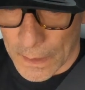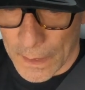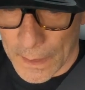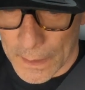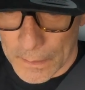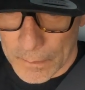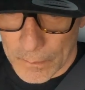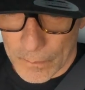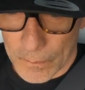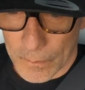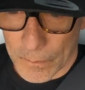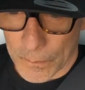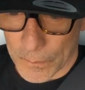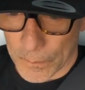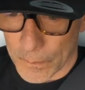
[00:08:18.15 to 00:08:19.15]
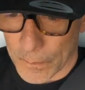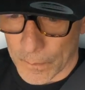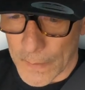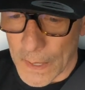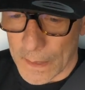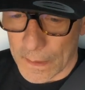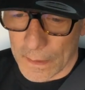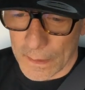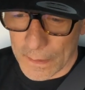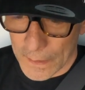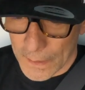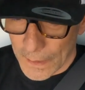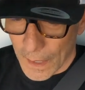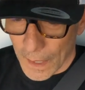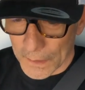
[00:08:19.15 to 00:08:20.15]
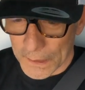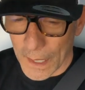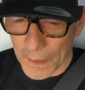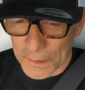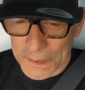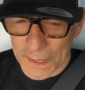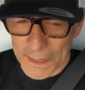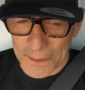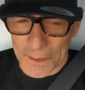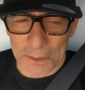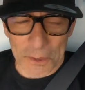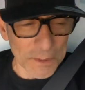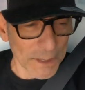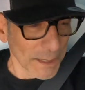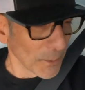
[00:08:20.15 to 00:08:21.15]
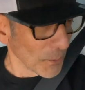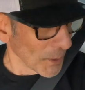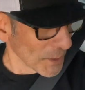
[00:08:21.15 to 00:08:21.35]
And I'll tell you another thing that